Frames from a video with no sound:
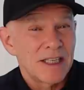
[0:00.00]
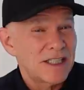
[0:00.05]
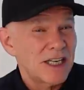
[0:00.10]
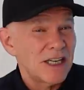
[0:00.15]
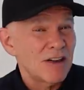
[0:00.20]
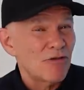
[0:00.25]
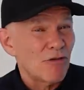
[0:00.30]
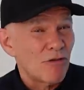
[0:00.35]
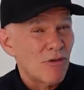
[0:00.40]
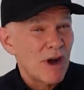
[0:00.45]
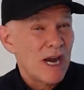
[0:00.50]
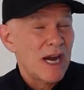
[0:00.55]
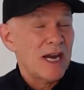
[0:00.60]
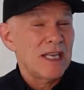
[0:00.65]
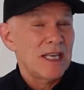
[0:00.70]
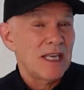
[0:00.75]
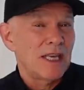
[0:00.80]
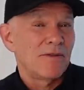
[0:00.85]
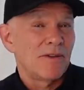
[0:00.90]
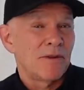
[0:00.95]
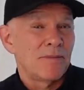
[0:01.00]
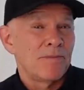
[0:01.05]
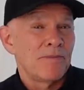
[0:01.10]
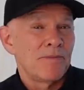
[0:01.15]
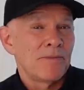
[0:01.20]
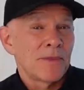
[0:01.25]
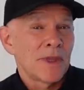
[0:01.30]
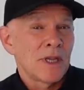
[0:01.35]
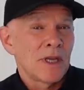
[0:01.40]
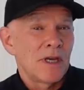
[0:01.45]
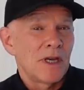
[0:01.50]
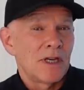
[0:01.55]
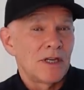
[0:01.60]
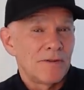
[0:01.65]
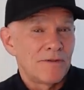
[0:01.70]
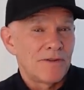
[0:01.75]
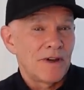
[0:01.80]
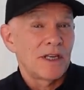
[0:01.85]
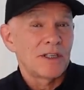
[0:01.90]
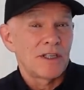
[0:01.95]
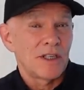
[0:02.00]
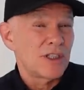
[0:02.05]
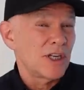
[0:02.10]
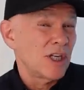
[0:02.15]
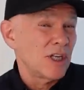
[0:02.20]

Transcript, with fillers: It didn't really give him an advantage,